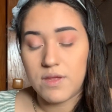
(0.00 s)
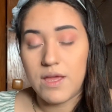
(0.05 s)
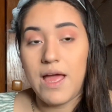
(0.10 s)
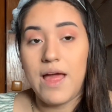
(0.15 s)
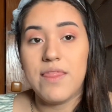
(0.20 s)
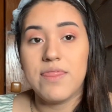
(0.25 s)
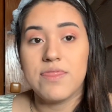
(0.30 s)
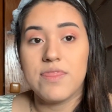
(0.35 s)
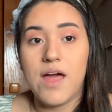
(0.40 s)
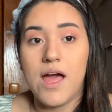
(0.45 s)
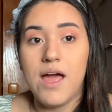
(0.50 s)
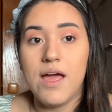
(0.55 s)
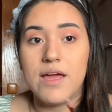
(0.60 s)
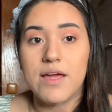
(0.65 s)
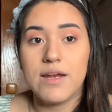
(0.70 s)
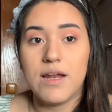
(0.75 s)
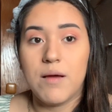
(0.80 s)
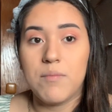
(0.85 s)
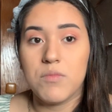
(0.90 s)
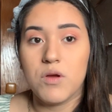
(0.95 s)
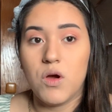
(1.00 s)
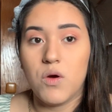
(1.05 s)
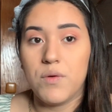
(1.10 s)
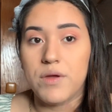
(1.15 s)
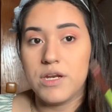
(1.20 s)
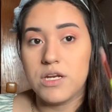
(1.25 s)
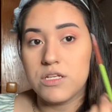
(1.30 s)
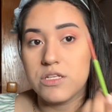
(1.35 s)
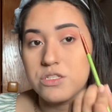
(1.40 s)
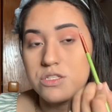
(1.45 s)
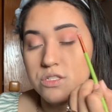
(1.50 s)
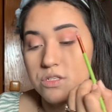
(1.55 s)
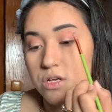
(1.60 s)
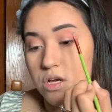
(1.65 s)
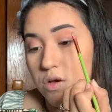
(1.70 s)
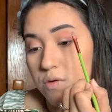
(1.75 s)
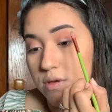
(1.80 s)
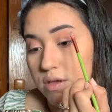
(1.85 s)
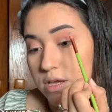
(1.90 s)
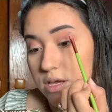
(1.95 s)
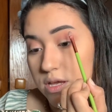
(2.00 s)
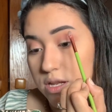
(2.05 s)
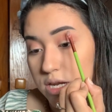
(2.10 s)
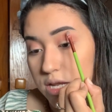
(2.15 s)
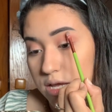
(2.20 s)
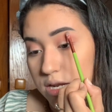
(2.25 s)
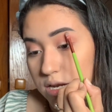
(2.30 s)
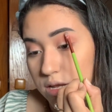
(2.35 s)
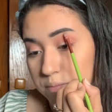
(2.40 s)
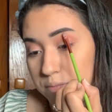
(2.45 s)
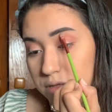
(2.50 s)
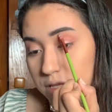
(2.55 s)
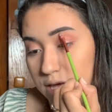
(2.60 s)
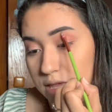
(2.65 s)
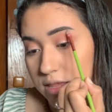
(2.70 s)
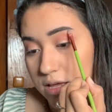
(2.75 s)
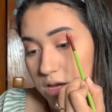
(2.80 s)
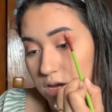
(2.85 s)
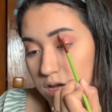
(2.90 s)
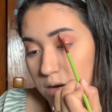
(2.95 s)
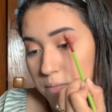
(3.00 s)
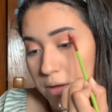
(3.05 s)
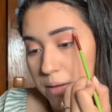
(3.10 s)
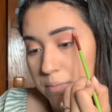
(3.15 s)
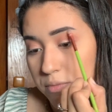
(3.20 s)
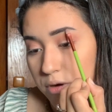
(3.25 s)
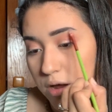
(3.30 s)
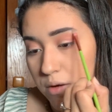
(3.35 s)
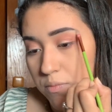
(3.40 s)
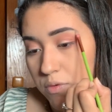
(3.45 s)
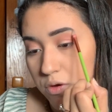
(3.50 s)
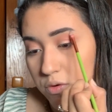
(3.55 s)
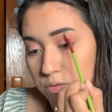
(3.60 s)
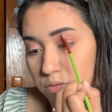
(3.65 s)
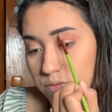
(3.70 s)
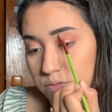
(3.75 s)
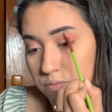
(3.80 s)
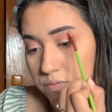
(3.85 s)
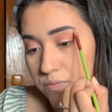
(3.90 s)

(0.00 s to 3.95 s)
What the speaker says: And then I'm going to go in and apply that on my brow bone.